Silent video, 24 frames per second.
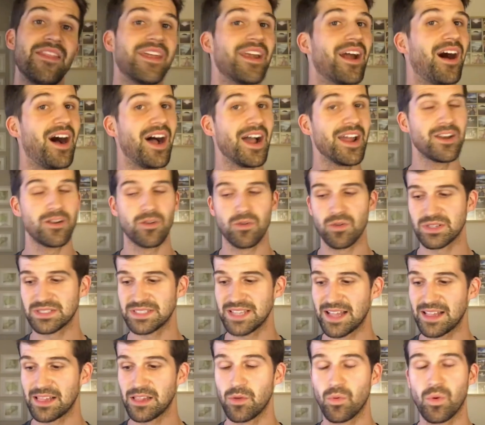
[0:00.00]
then I know
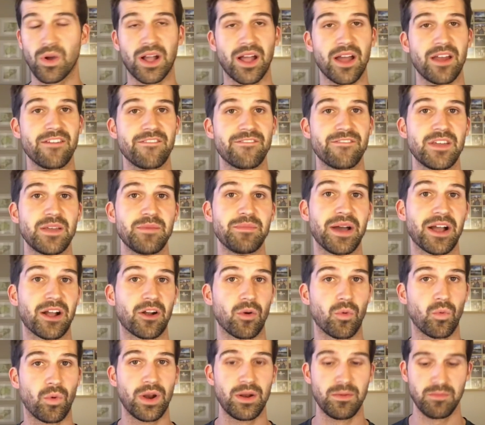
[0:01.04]
exactly what kind of feedback
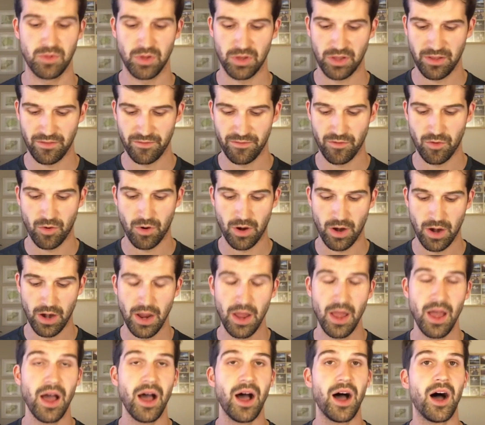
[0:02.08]
or what I'm looking for
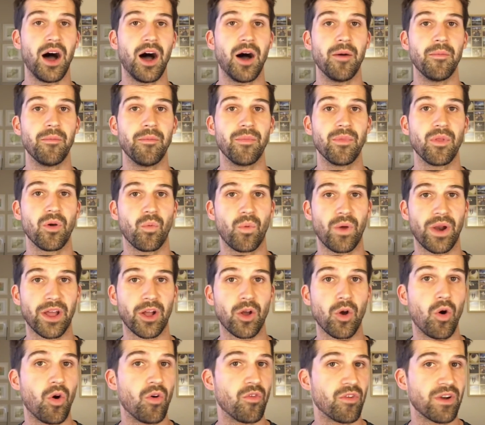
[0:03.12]
when I
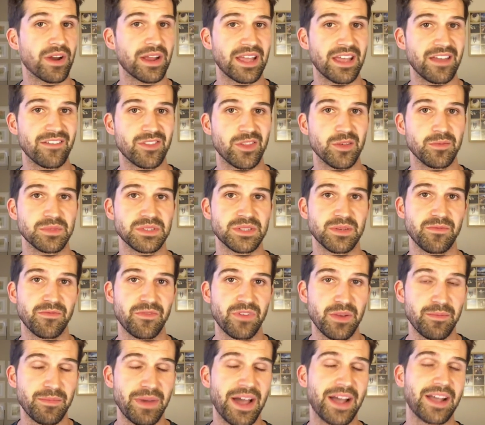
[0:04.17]
go over and give them some
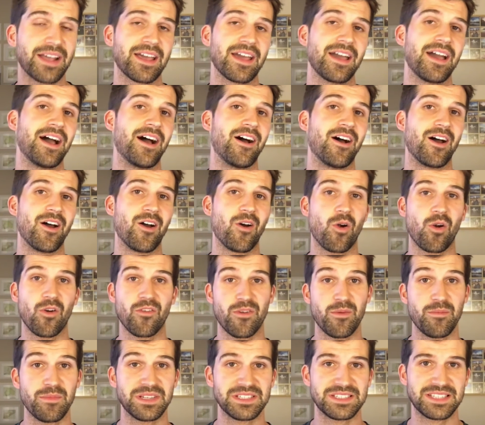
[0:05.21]
feedback or
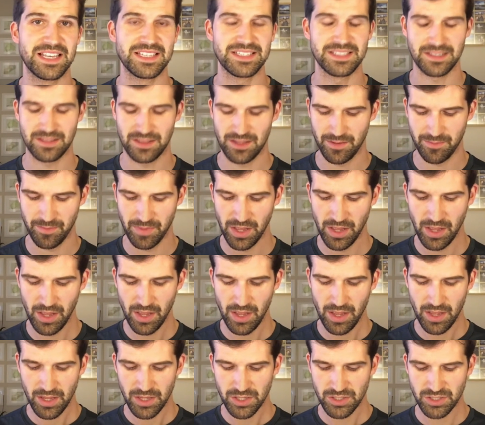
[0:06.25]
if I'm assessing them.
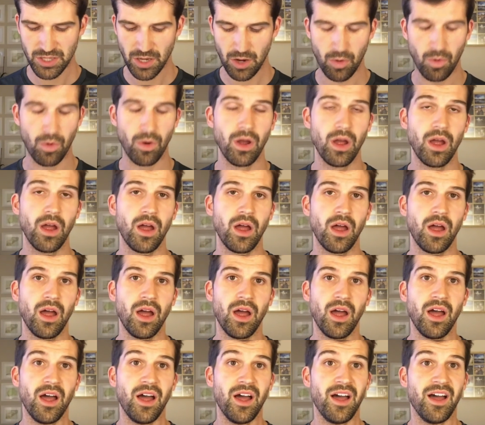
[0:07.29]
So,
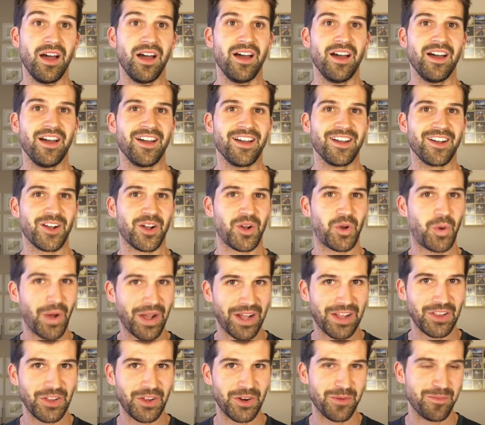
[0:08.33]

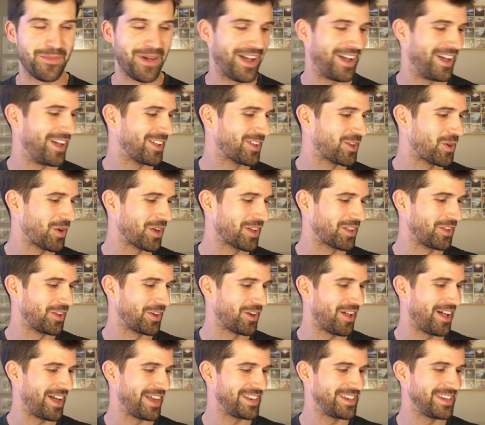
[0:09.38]
quick
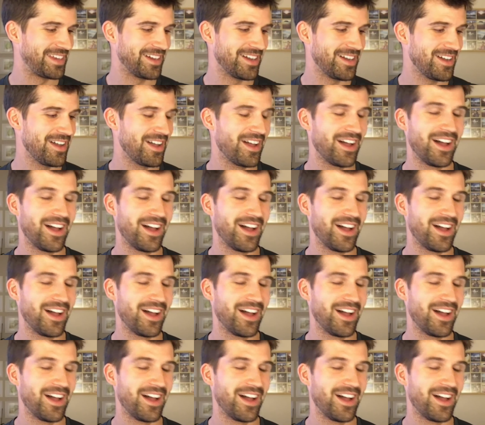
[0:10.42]
little idea.